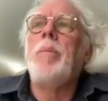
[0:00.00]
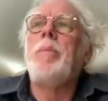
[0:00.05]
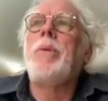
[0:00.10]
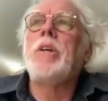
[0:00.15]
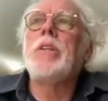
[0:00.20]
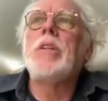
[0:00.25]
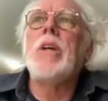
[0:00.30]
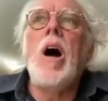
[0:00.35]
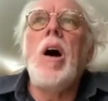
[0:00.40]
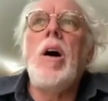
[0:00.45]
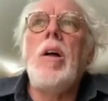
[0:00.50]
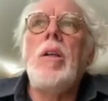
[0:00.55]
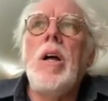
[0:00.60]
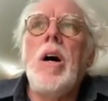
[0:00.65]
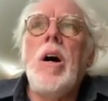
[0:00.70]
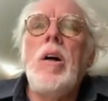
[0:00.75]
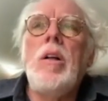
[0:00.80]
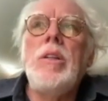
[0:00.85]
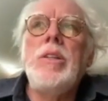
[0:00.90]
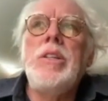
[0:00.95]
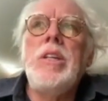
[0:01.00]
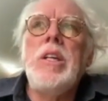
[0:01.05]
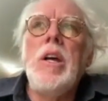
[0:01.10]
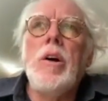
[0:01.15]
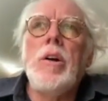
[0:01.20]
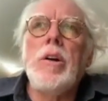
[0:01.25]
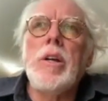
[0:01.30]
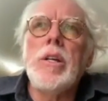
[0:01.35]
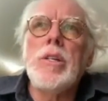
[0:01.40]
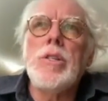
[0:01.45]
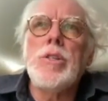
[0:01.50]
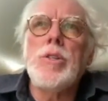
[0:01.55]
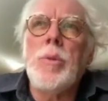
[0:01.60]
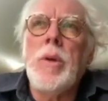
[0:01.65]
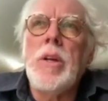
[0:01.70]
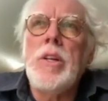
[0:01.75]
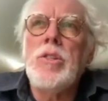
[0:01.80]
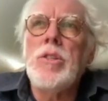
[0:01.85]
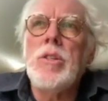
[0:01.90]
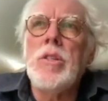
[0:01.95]
but all all the
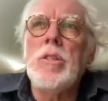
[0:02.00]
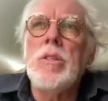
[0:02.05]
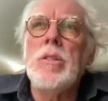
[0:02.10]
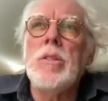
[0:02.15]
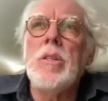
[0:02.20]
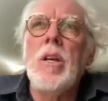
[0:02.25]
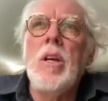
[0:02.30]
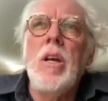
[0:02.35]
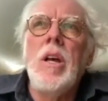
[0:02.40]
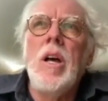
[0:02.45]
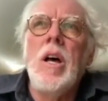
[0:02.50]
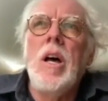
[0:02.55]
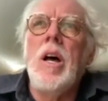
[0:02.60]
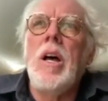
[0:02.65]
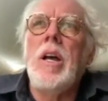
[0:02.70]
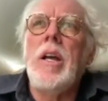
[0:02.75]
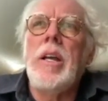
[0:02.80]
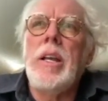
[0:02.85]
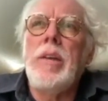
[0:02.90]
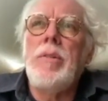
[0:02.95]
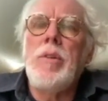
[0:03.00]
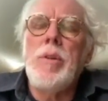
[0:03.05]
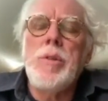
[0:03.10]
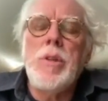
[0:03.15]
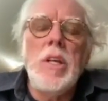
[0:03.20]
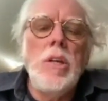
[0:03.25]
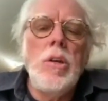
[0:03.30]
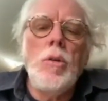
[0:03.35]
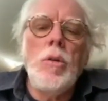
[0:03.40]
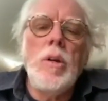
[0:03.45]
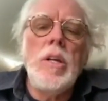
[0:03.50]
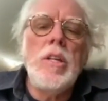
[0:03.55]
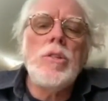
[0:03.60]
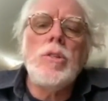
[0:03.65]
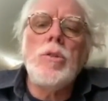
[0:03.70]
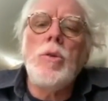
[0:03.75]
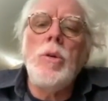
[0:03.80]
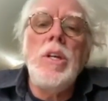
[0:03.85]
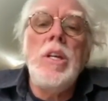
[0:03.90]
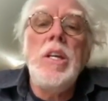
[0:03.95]
orchestrations uh, and everything, you know, it's
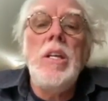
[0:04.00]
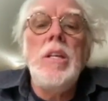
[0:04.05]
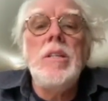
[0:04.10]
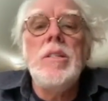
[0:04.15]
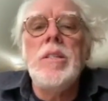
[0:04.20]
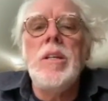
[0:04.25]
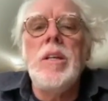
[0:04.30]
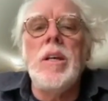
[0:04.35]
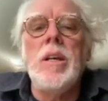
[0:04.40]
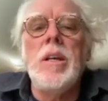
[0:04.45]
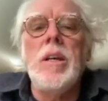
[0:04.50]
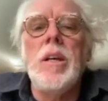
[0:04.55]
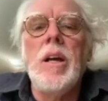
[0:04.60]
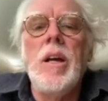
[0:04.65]
so easy.